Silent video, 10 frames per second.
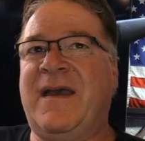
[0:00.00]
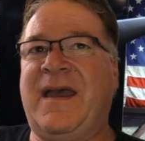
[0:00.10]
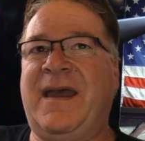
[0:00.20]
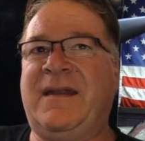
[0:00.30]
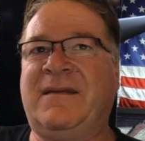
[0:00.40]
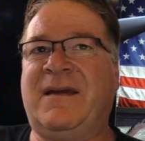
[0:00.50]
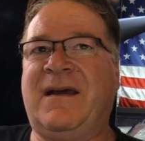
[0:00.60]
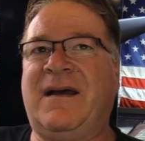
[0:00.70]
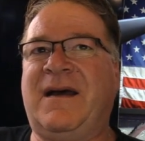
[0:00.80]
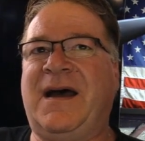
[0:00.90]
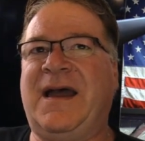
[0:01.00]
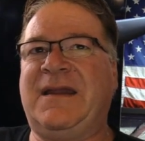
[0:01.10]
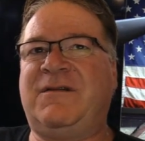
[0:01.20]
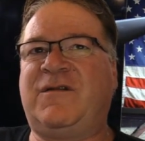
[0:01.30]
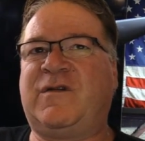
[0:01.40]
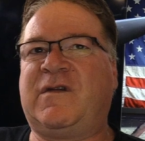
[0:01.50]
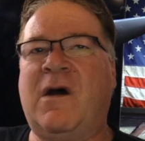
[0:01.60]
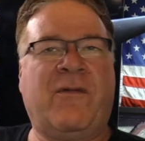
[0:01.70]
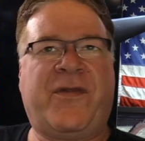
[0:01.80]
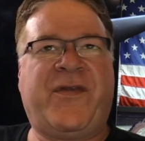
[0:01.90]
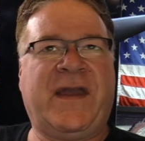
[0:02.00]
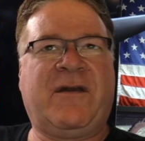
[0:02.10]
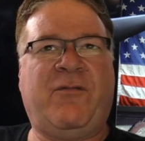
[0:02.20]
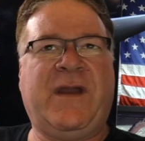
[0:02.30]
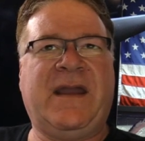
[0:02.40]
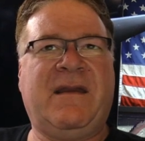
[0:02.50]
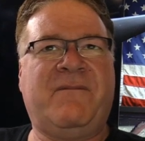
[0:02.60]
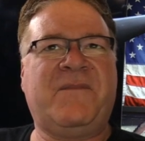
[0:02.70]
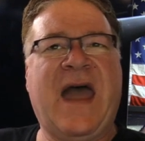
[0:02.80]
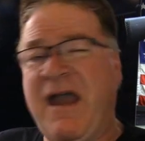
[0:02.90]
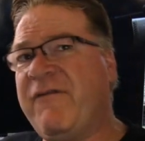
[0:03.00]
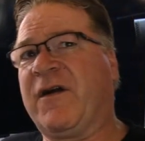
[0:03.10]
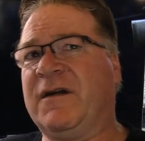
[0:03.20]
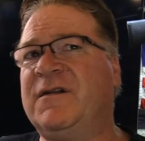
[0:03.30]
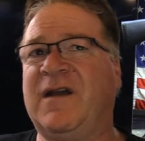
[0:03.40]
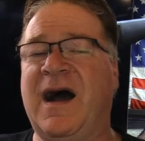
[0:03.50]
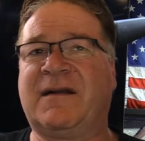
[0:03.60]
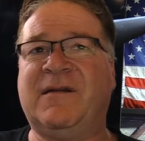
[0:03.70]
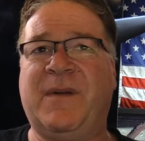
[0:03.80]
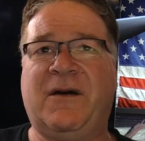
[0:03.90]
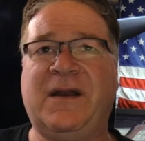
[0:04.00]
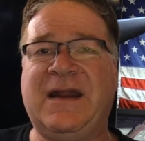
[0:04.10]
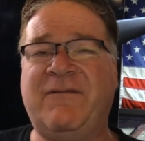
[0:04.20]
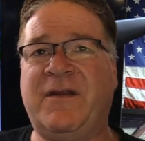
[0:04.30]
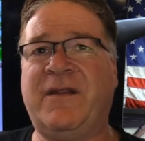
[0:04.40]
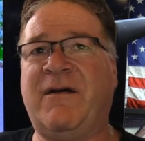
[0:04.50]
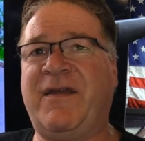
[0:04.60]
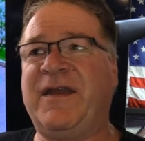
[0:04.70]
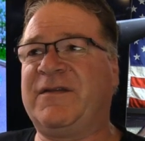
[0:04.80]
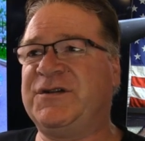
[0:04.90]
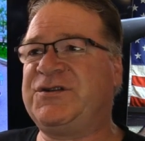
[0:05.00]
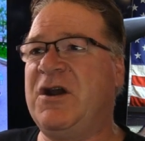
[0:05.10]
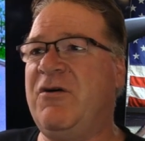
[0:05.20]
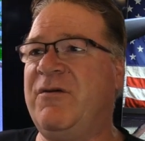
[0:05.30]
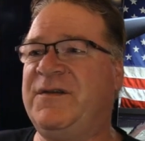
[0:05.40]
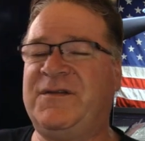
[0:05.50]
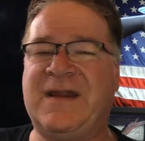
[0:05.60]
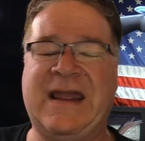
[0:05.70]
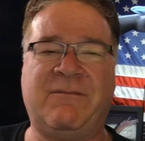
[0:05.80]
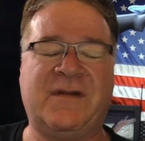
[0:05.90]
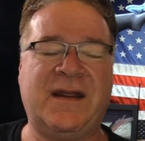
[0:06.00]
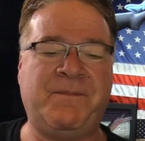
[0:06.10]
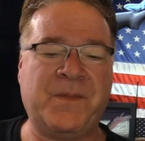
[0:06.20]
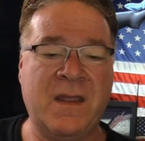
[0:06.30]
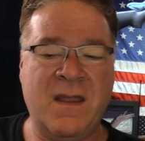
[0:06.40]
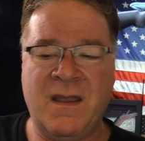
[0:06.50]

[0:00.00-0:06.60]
and I don't think we ever talked about it, even though I think the show has named it,